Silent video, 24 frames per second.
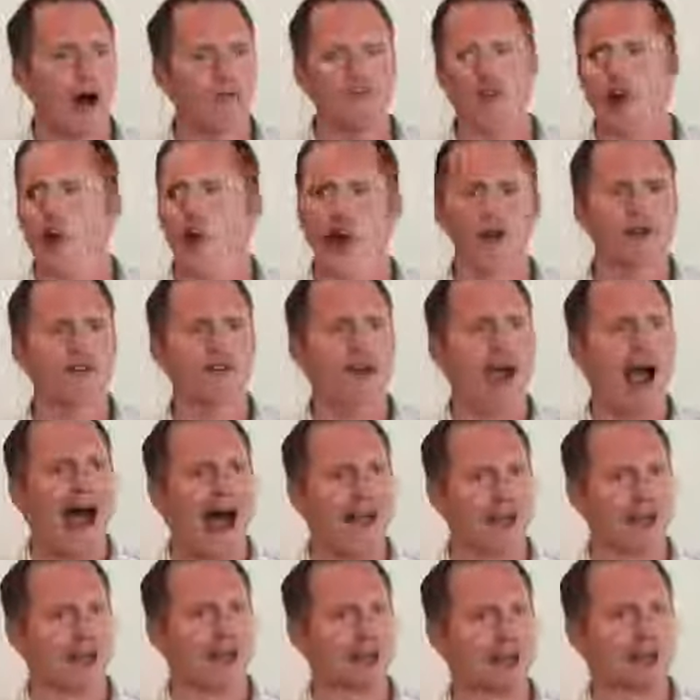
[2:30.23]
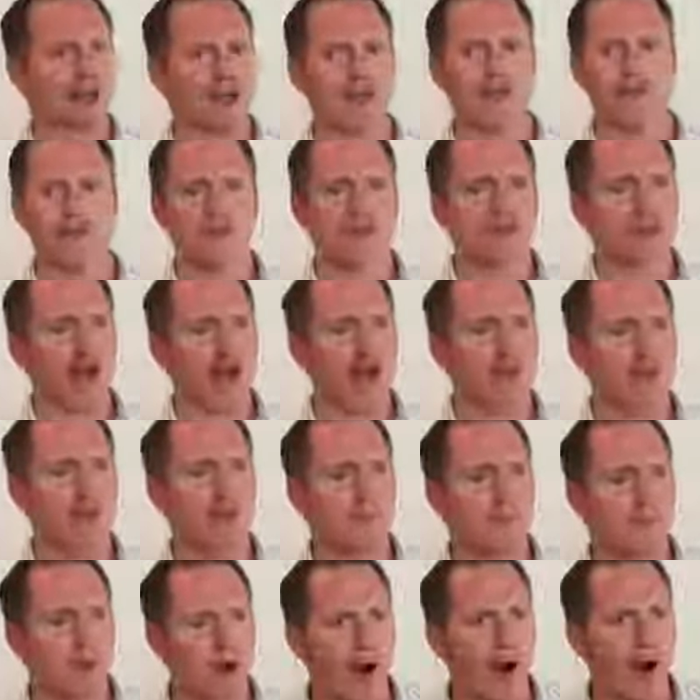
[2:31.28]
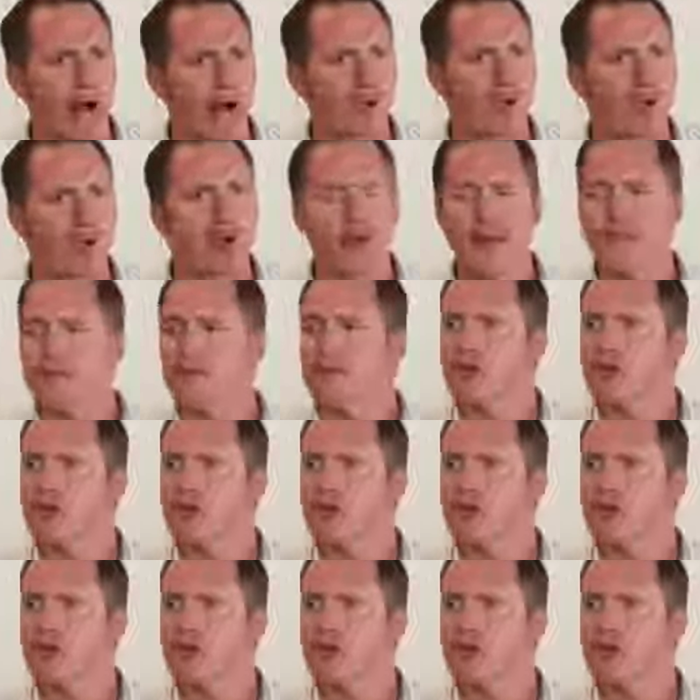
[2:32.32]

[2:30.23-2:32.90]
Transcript: Of course college students are depressed.